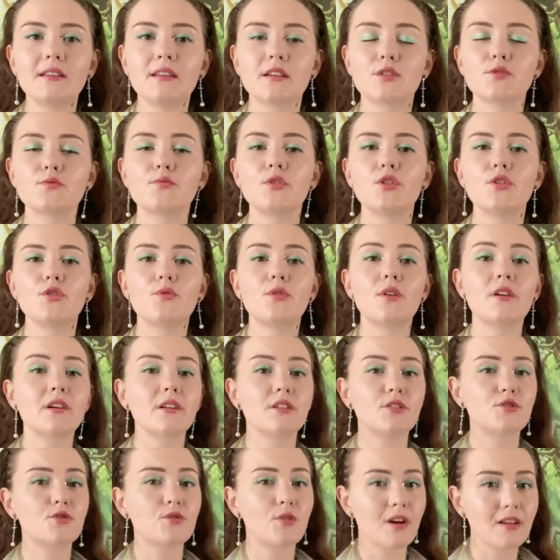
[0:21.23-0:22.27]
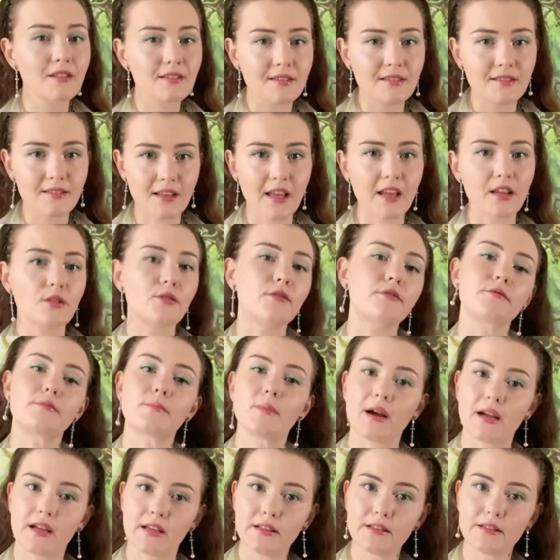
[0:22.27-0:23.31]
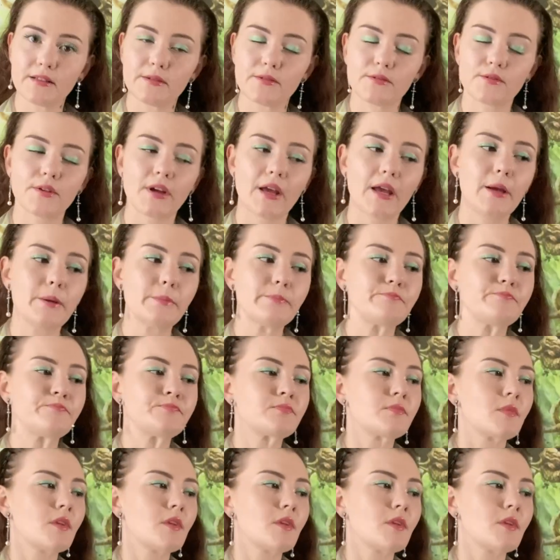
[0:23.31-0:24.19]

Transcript: that's when you are in trance state of mind, okay?